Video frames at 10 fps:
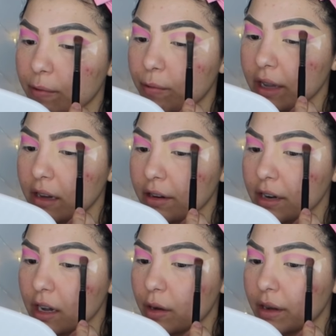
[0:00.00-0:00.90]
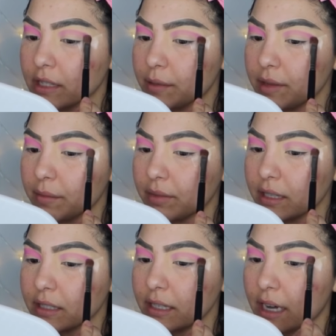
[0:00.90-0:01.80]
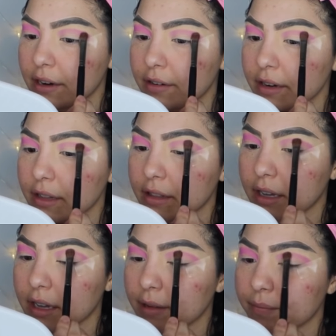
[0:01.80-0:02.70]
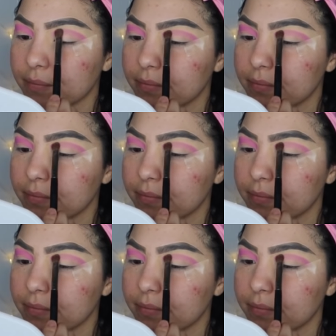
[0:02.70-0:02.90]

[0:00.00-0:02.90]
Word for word: we are not going to be blending out or anything